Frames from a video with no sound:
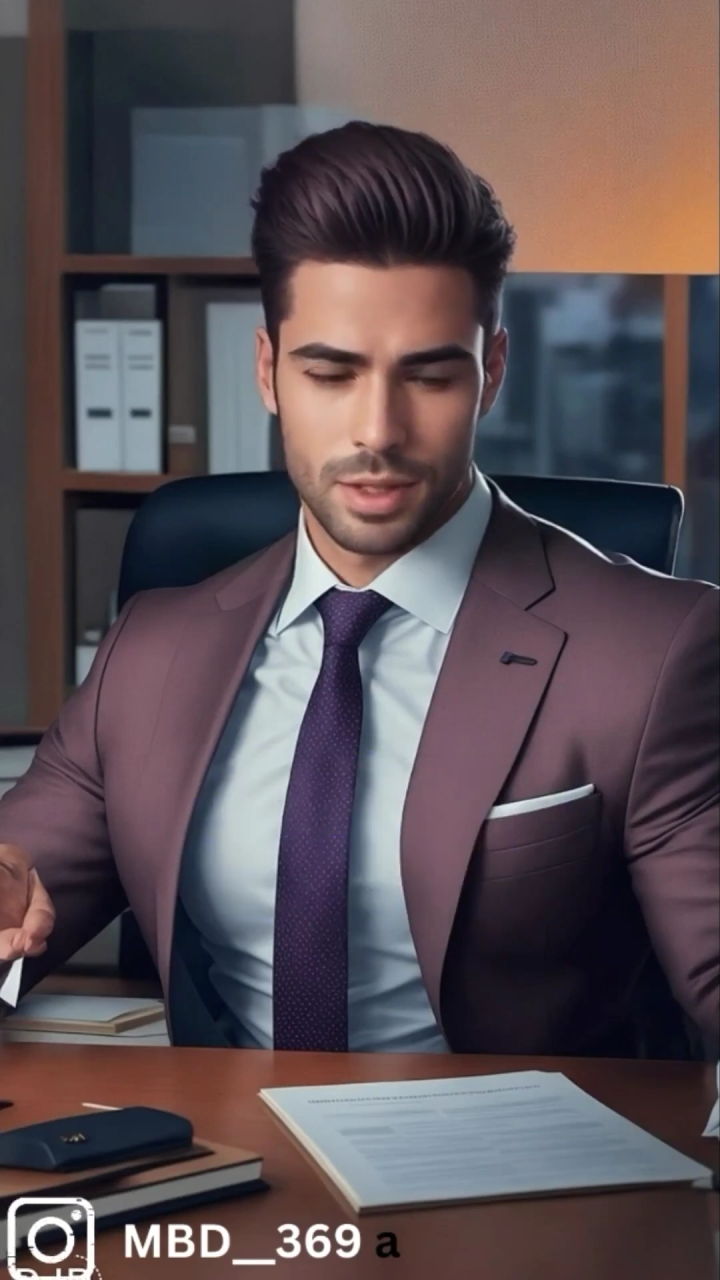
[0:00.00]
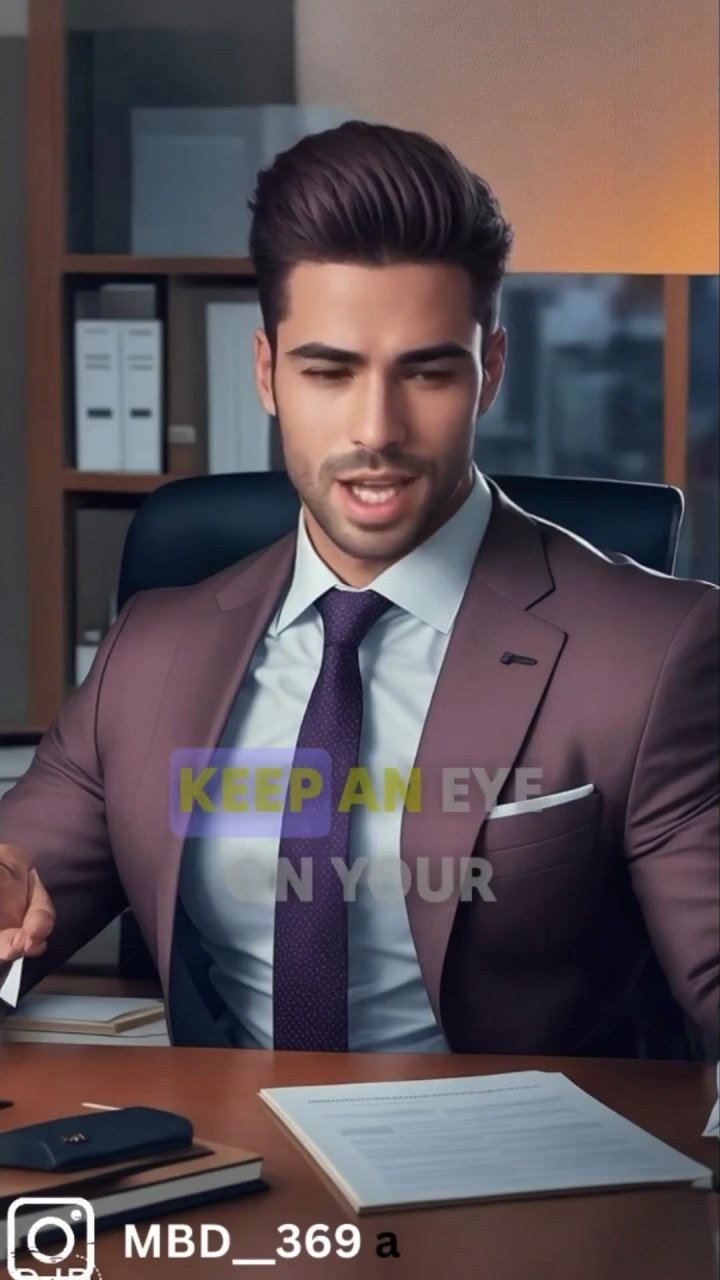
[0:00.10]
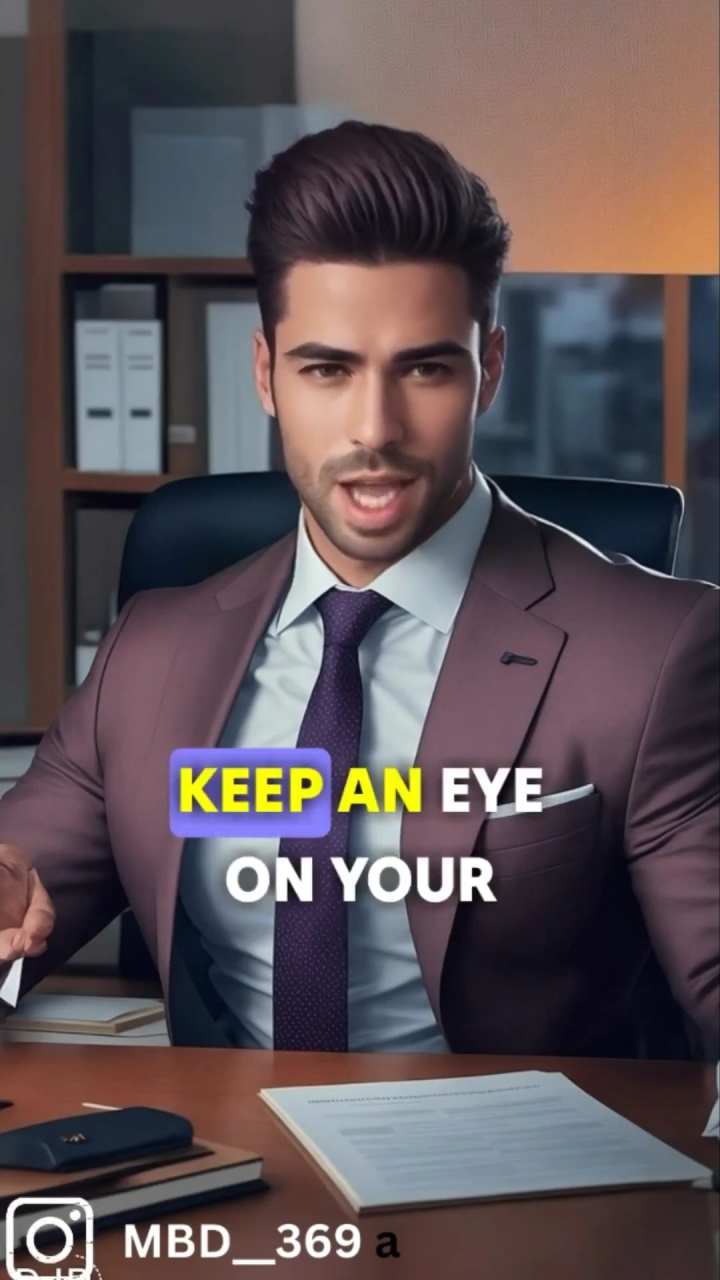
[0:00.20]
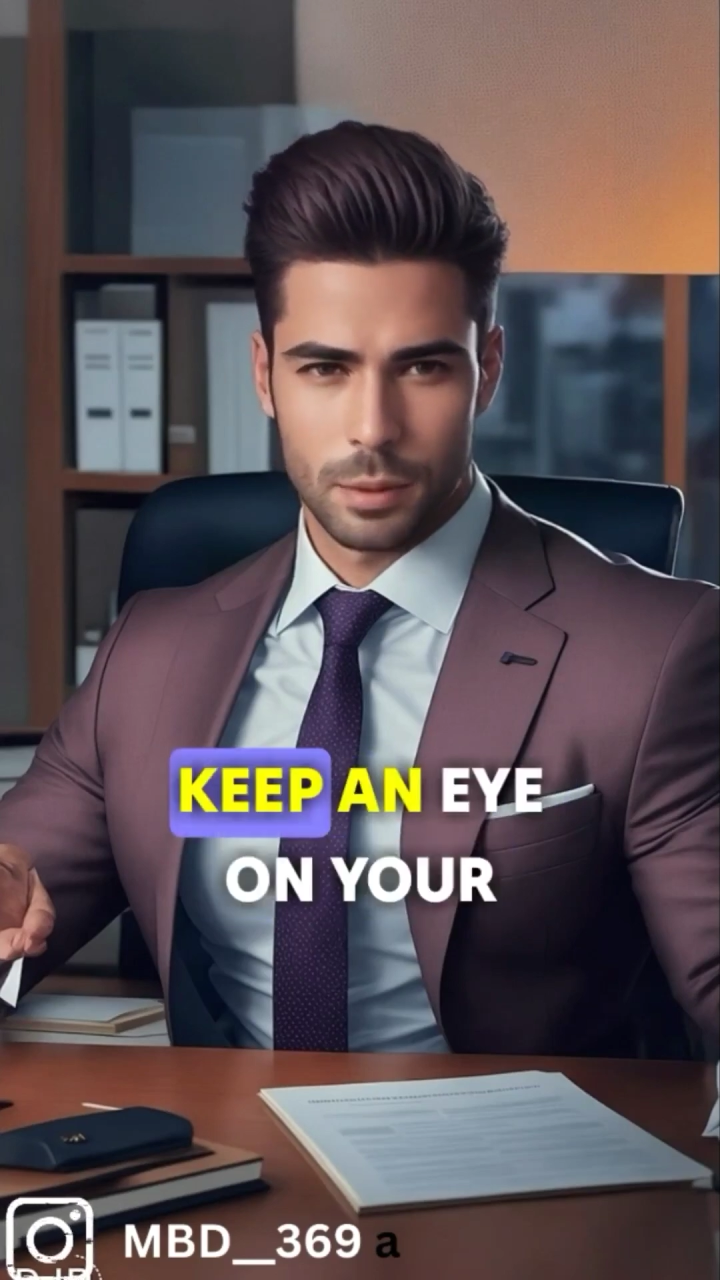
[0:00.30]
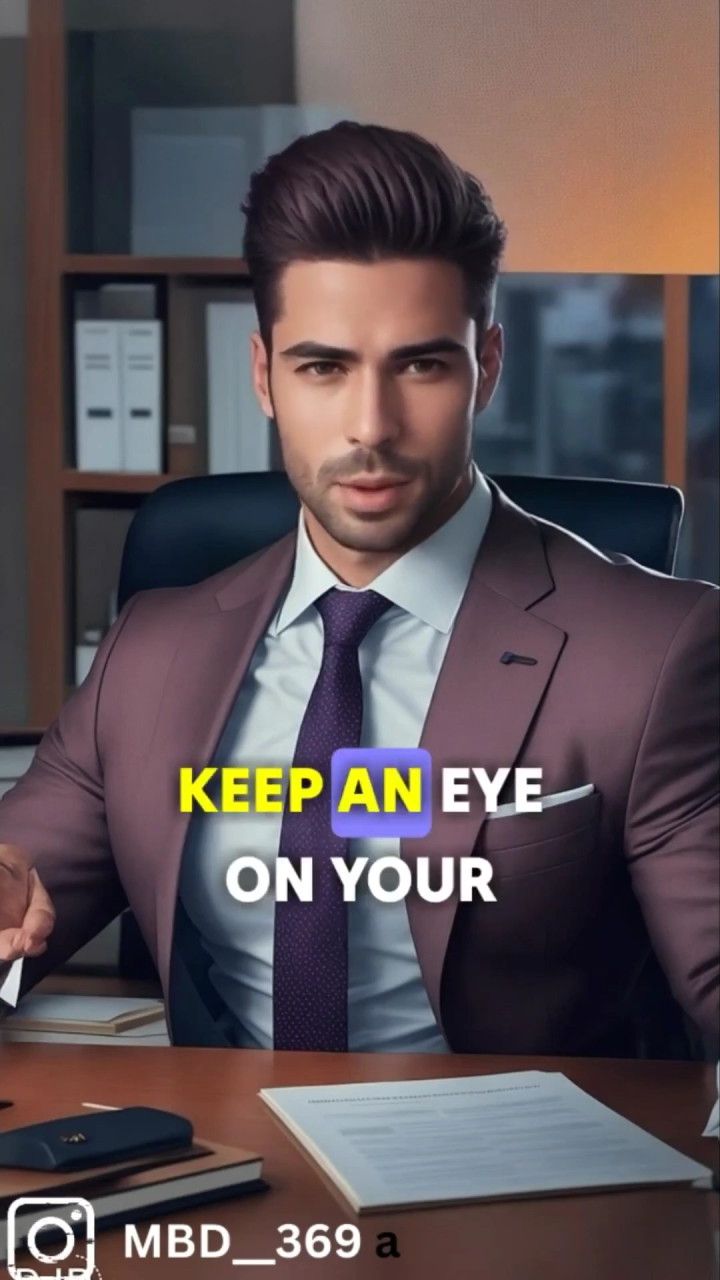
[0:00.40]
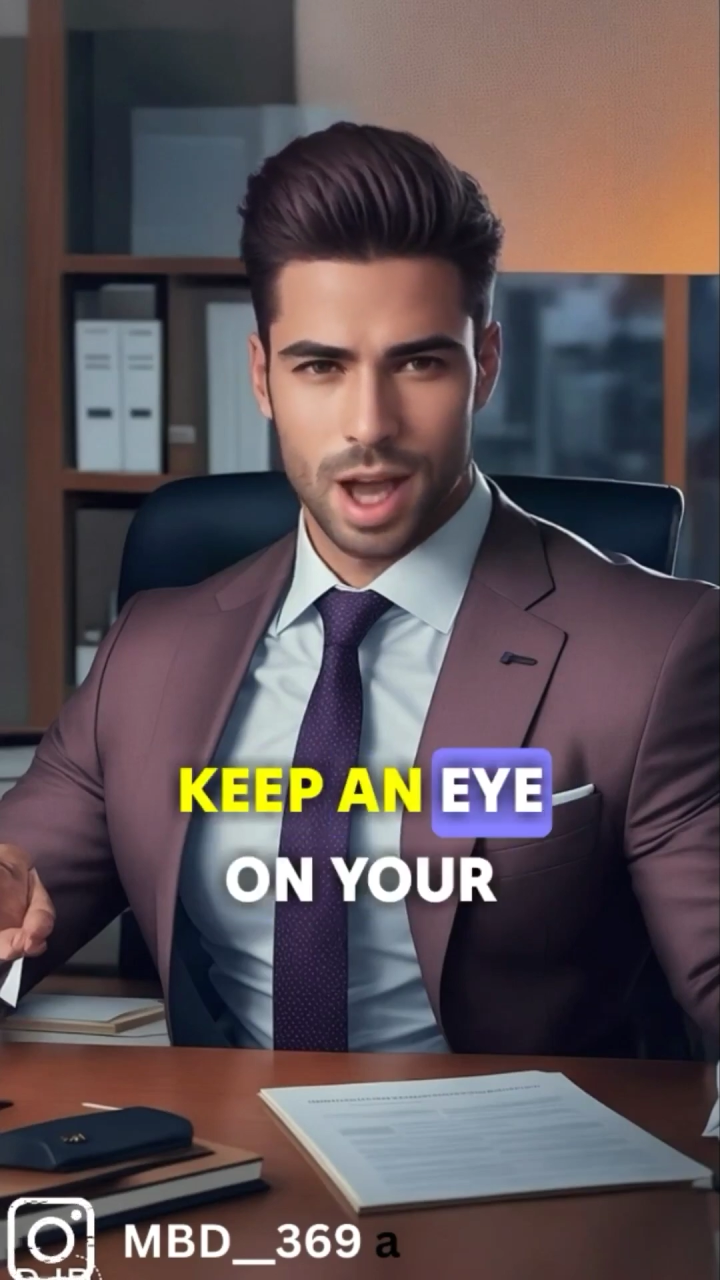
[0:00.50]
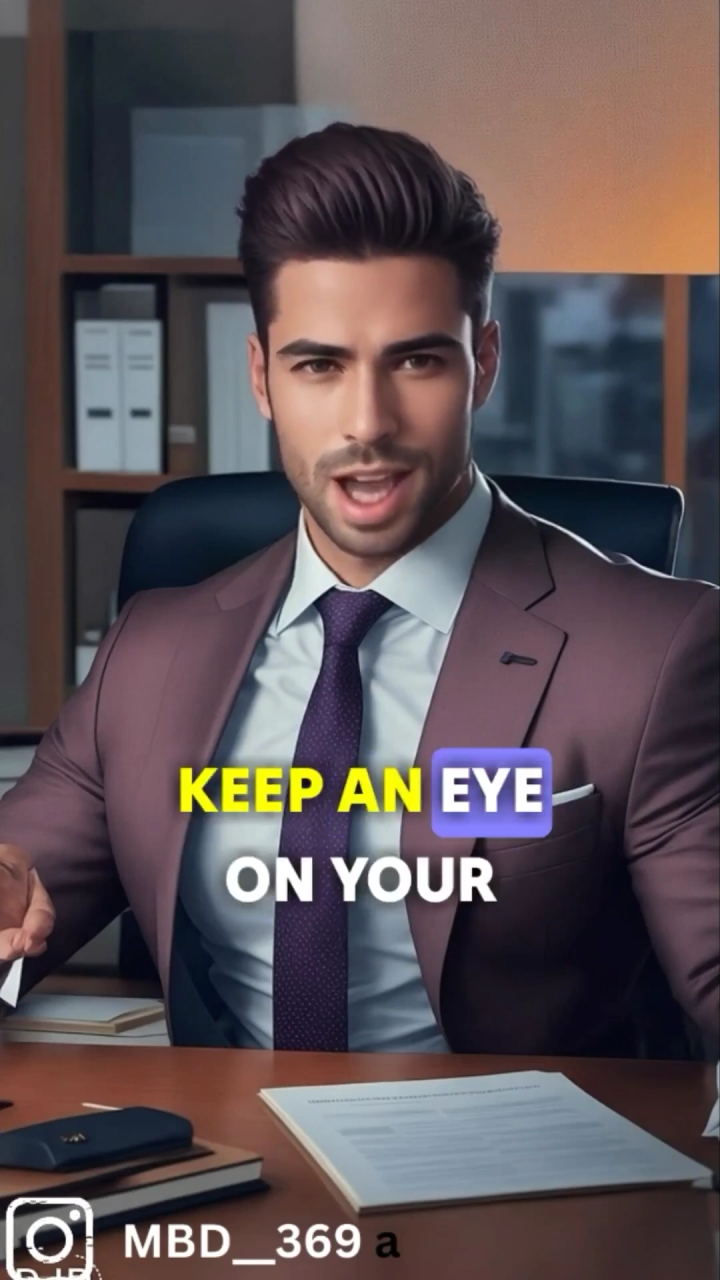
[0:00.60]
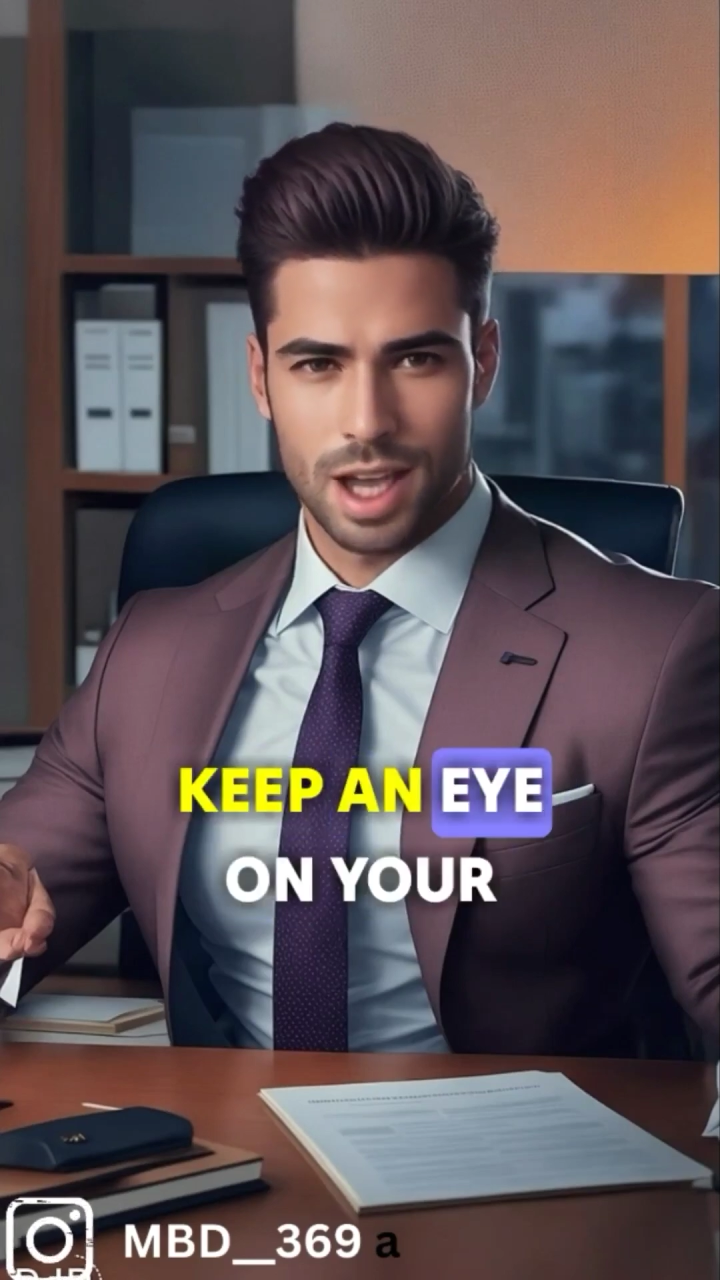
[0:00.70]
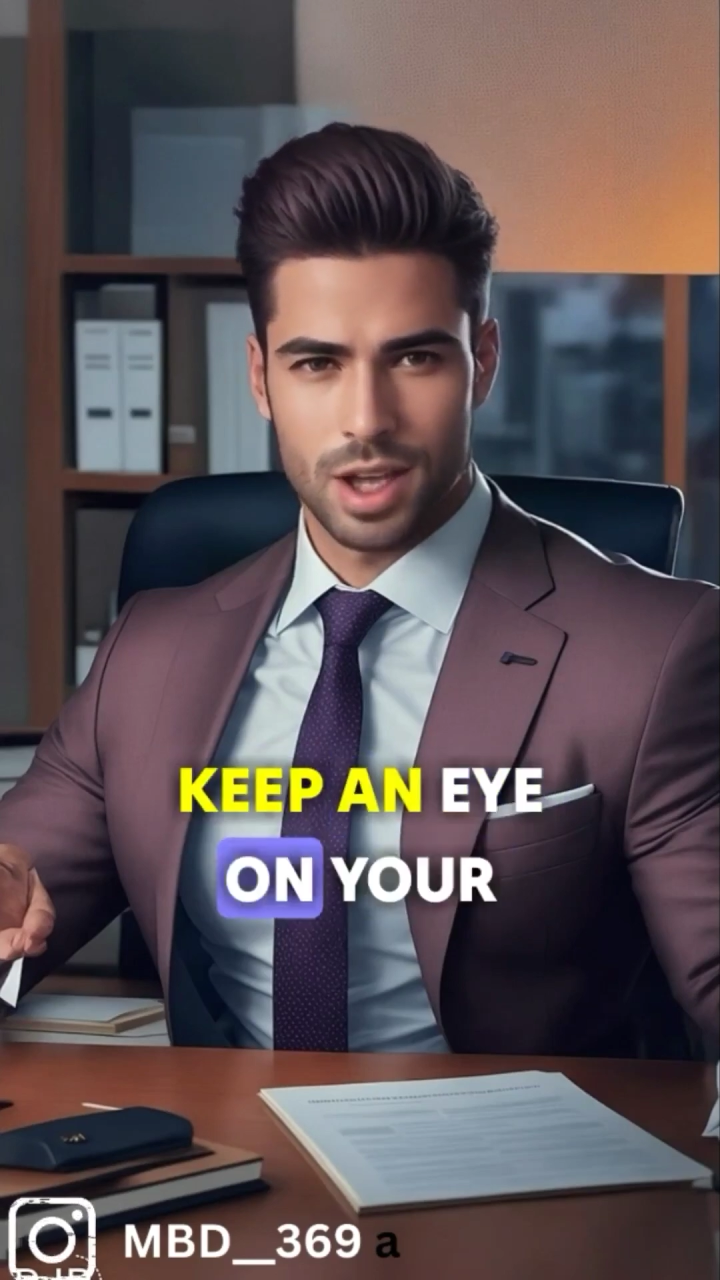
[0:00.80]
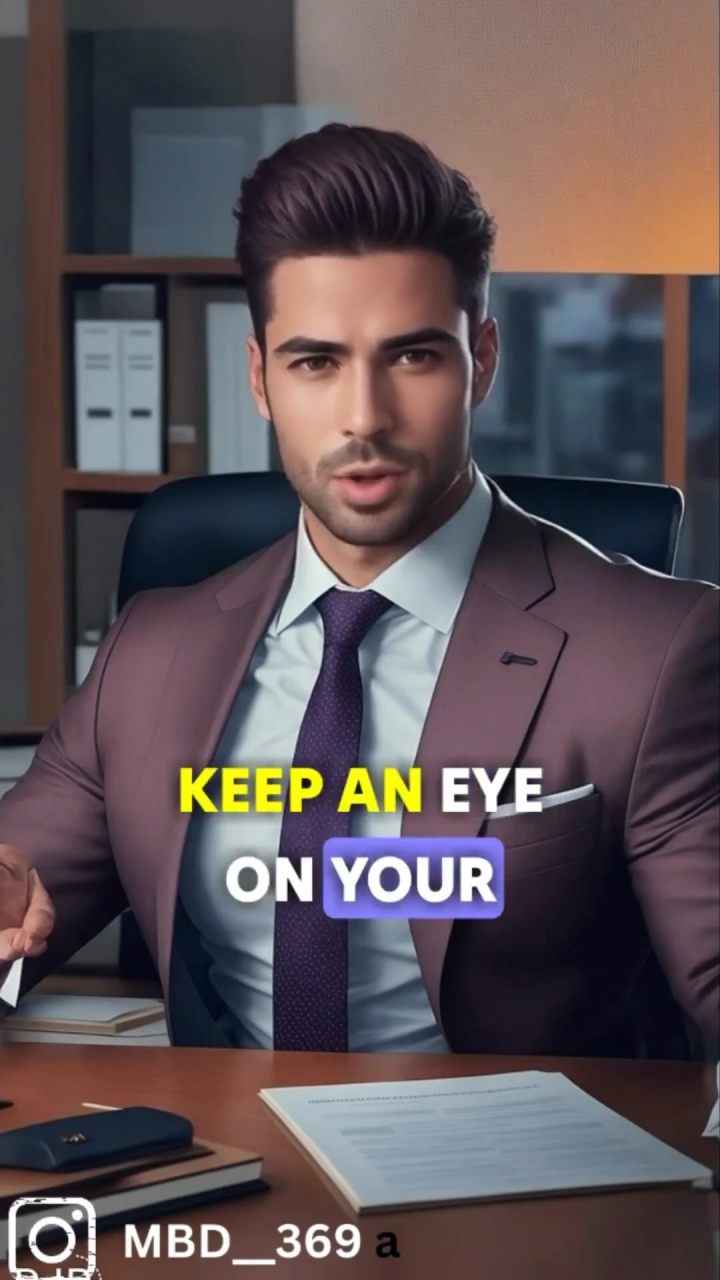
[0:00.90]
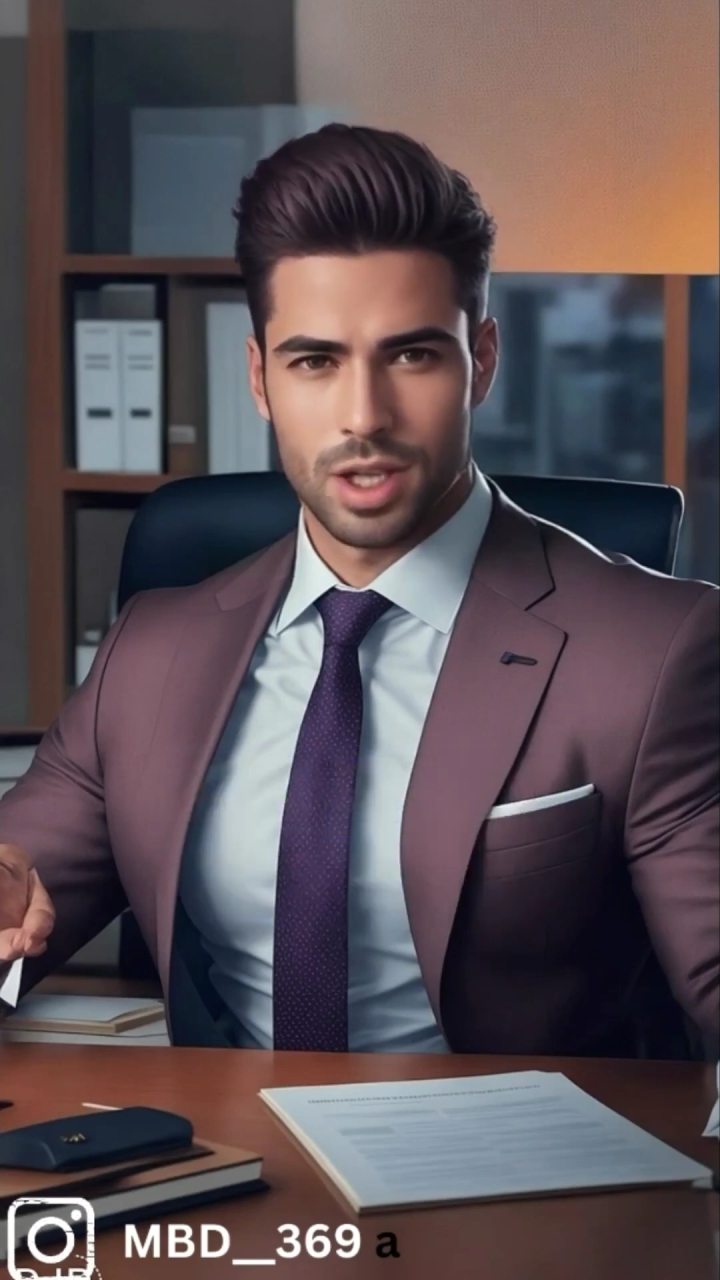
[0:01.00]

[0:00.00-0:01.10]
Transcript: Keep an eye on